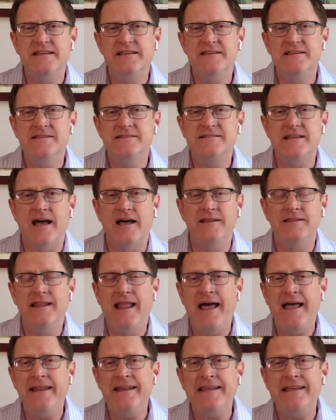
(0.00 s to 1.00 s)
is
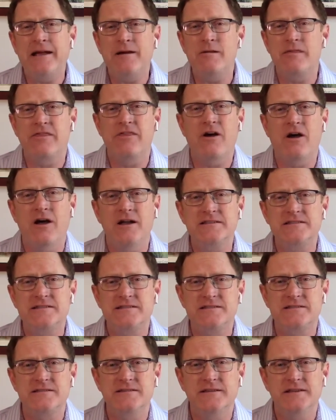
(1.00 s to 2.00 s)
aligning our
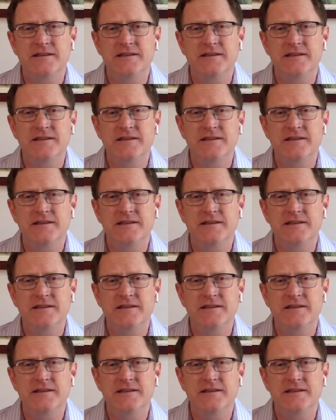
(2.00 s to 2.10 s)
thoughts